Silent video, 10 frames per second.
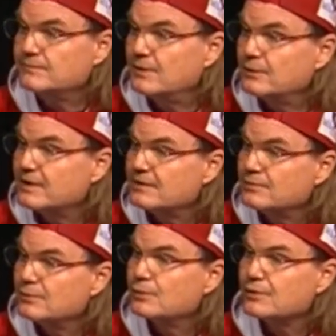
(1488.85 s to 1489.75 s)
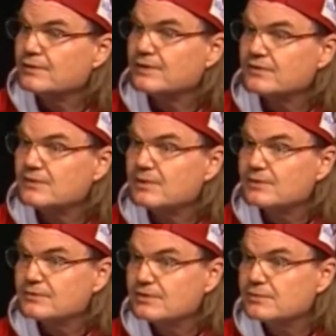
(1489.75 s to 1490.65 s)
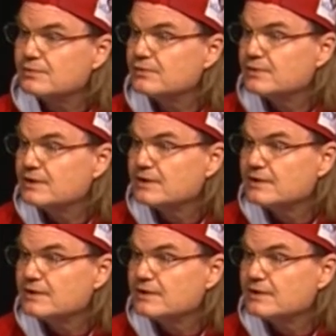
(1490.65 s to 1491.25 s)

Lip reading: Okay, we'll work on this tomorrow too. We'll do it again.